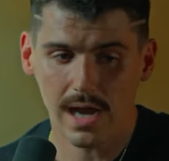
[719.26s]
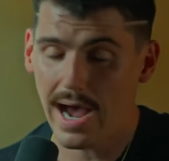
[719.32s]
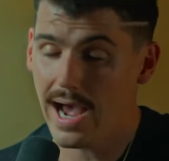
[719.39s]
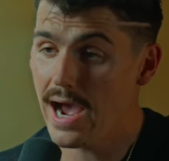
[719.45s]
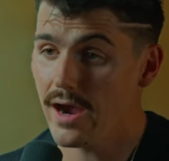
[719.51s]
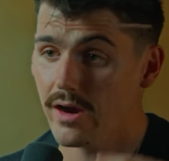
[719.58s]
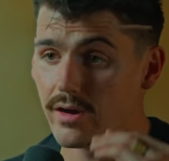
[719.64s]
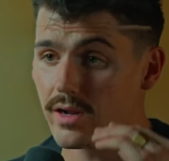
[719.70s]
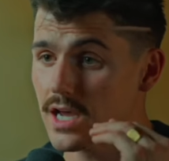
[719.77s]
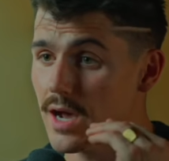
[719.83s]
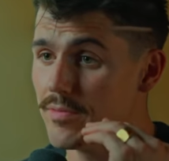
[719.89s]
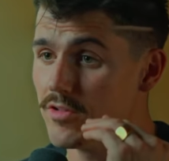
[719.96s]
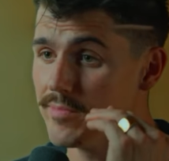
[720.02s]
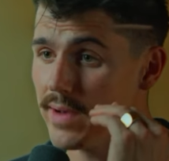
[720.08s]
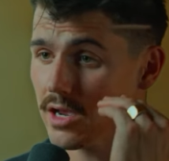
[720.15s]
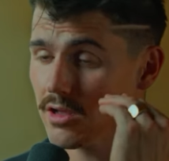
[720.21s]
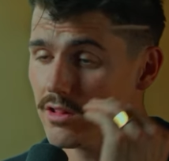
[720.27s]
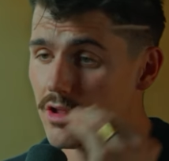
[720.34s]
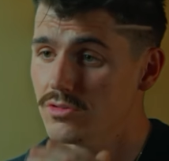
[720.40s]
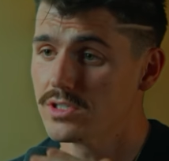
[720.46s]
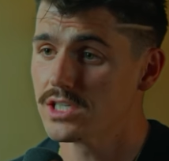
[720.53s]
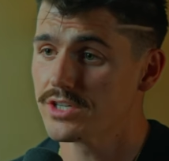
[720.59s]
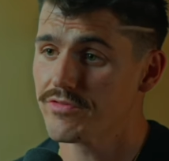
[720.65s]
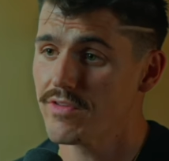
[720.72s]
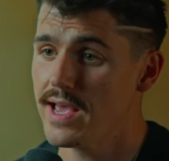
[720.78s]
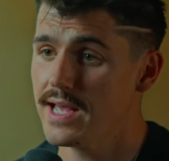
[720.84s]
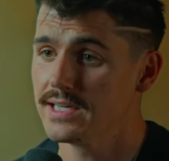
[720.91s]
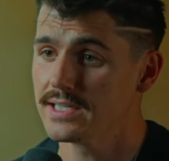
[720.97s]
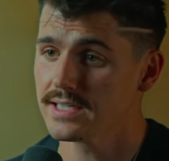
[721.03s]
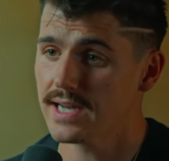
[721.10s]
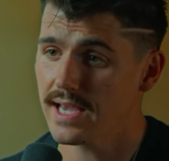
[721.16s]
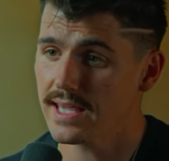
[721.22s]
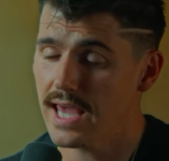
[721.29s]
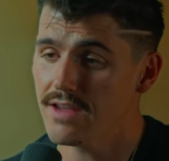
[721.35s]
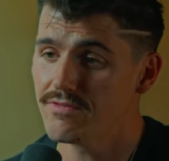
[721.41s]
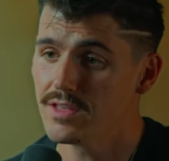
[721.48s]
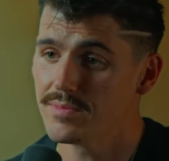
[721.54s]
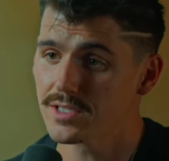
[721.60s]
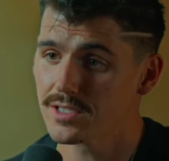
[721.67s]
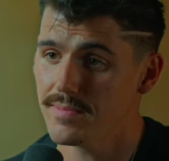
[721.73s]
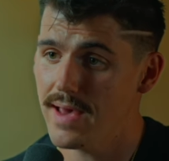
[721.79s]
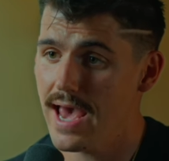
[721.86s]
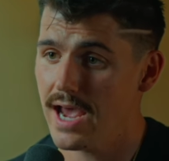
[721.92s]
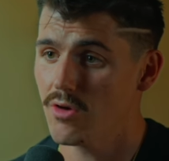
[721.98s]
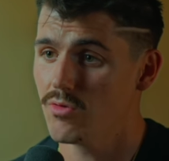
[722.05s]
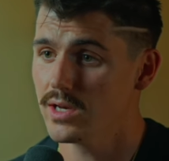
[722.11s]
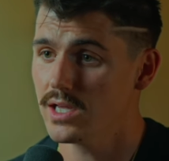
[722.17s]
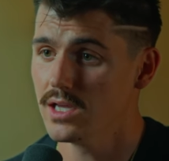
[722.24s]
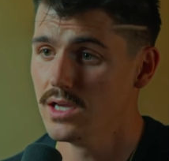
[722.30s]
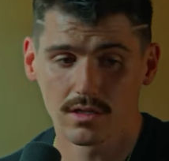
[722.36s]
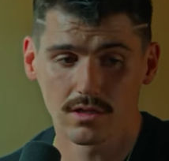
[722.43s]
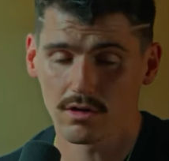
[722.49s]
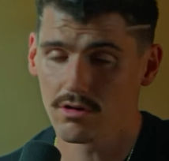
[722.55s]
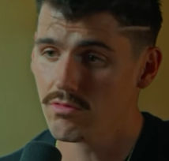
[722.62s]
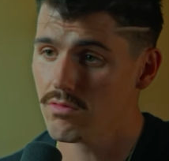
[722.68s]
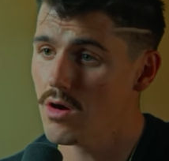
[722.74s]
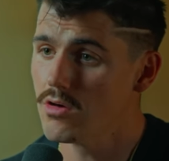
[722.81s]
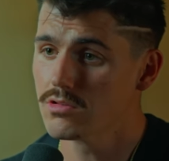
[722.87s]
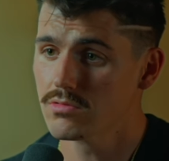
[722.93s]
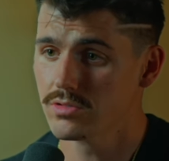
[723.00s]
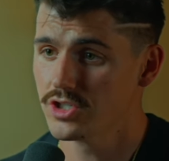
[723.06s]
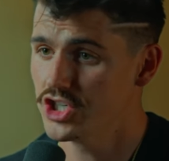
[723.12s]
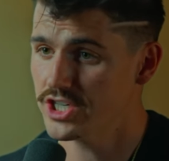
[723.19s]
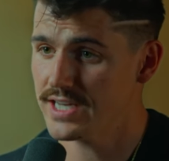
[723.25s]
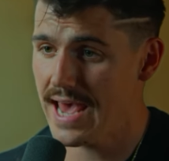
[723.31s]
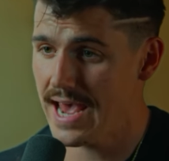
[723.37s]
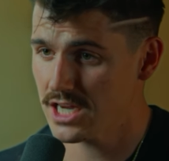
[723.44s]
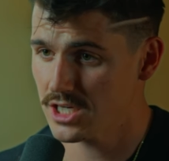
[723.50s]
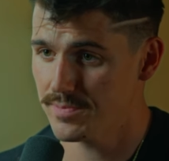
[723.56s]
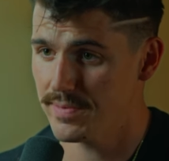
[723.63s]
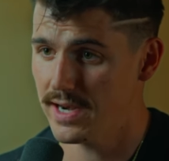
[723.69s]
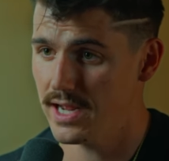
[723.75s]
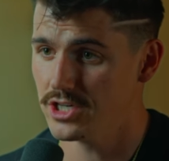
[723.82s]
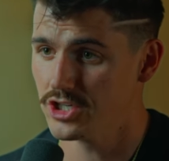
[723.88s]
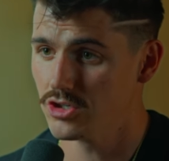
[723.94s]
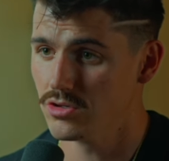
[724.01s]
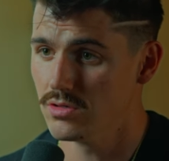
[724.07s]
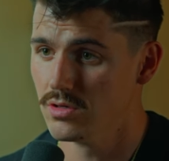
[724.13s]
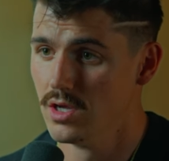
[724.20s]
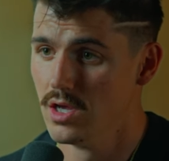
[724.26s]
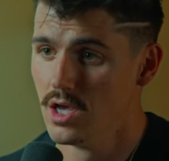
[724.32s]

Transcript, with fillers: I hired a couple of my closest friends and I gave them some equity. The growth was just exponential